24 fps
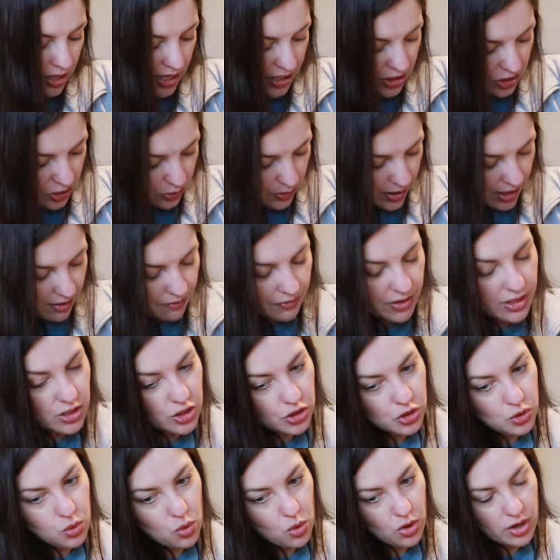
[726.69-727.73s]
I do have a
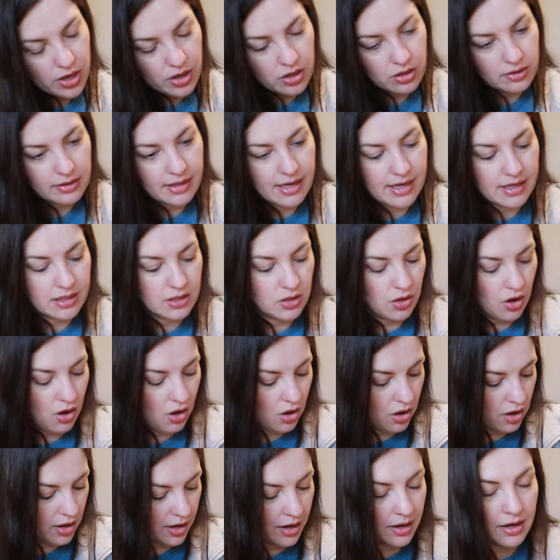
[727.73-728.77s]
tutorial linked
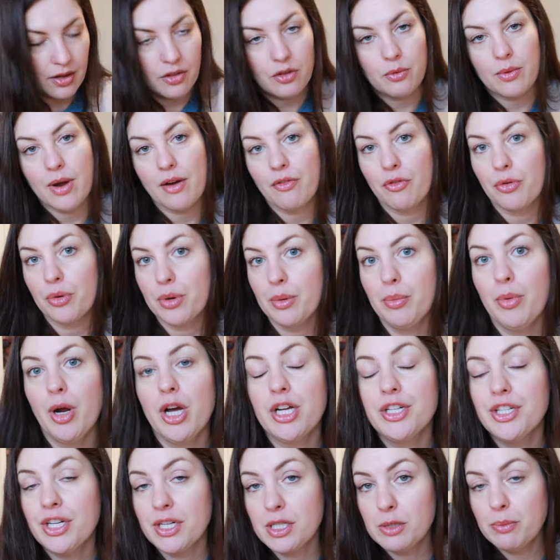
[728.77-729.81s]
on the Ravelry
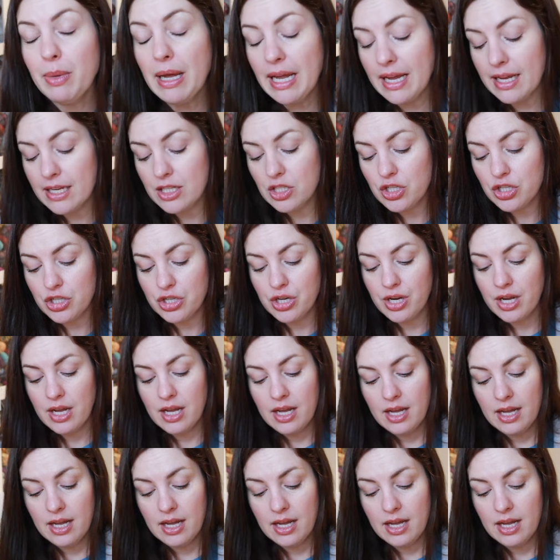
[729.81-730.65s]
project page